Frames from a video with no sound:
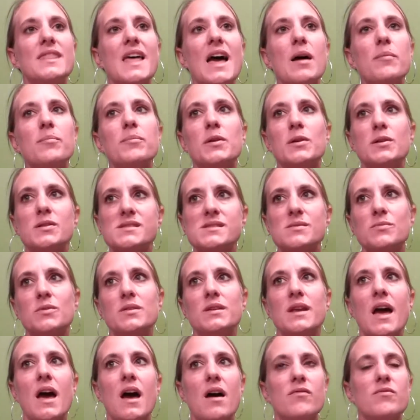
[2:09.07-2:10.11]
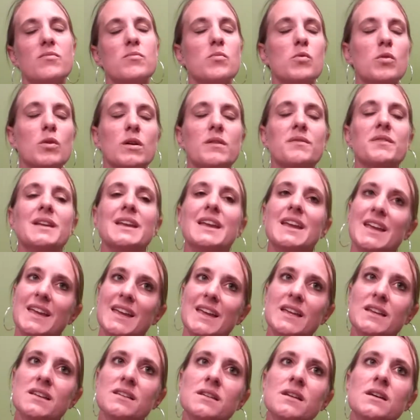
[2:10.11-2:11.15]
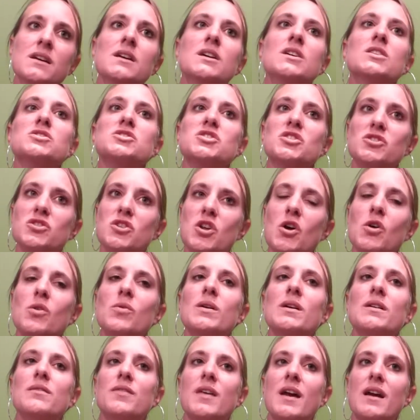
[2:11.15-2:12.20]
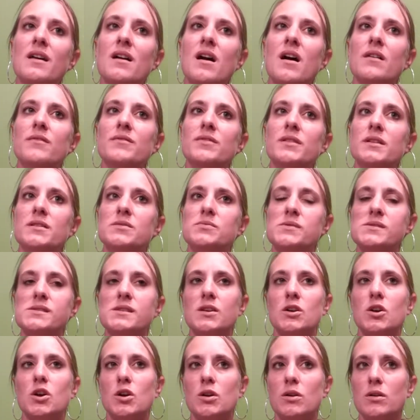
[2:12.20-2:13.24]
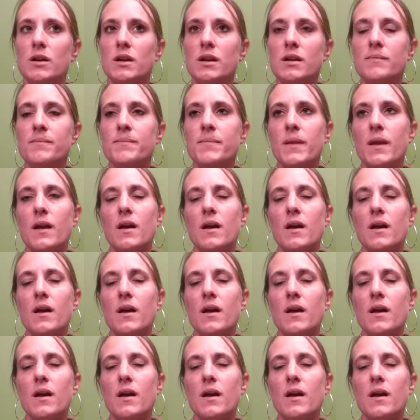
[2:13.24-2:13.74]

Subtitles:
that person would have more of an in to know if that conflict was occurring.